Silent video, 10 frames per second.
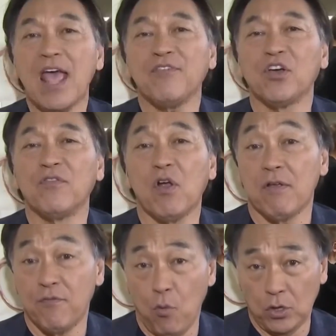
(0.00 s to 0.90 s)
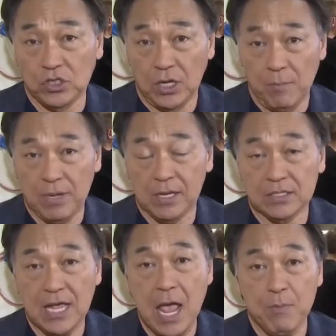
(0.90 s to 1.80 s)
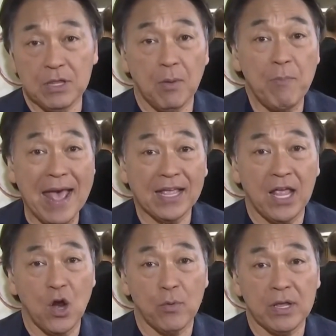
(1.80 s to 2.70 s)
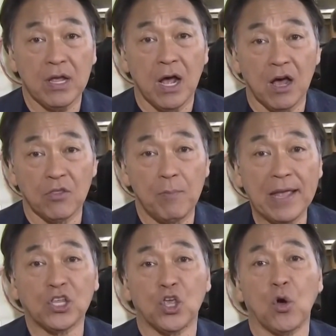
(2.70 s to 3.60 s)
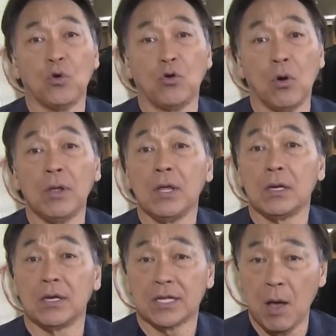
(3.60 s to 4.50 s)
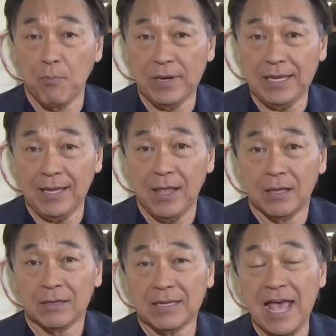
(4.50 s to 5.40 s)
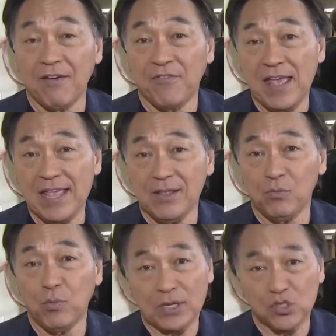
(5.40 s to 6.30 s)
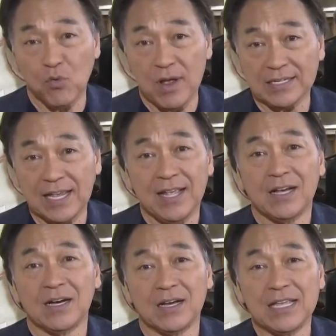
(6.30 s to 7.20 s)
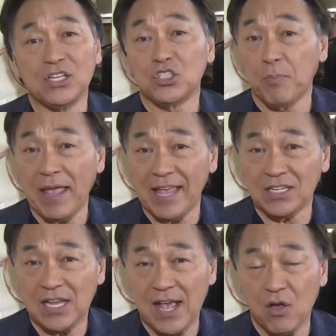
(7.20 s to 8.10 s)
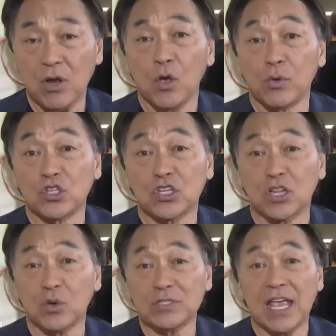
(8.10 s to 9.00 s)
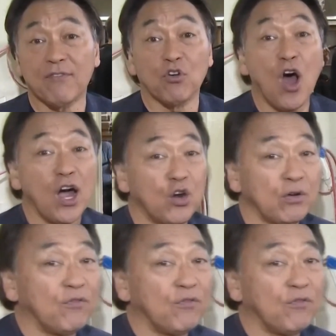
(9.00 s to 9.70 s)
feel very fortunate because I am in the back area of the Benkyodo uh, Company Cafe restaurant uh, in Japantown, which is closing after one hundred